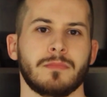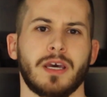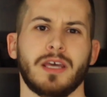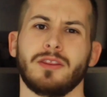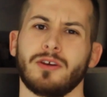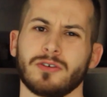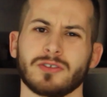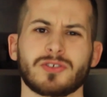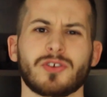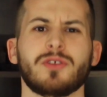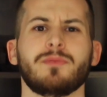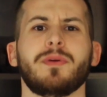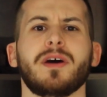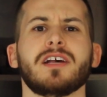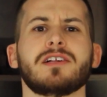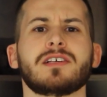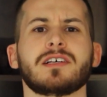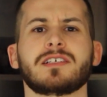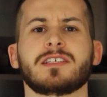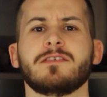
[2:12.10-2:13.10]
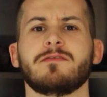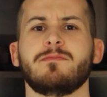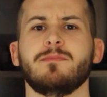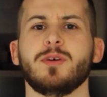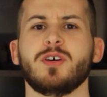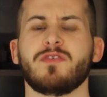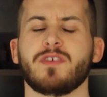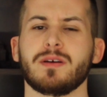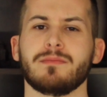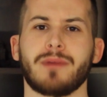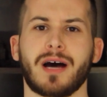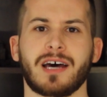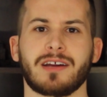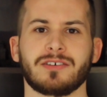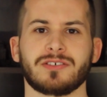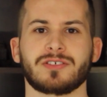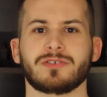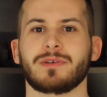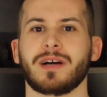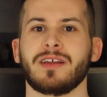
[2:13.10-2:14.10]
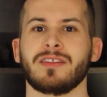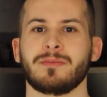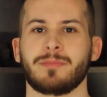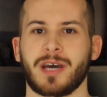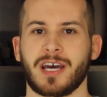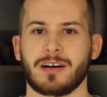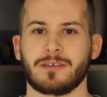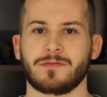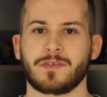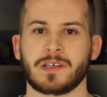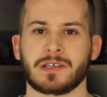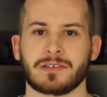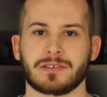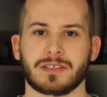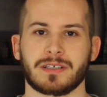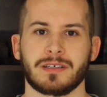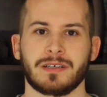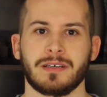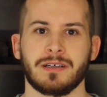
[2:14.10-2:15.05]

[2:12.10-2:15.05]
And those are the basics of moving models around the battlefield.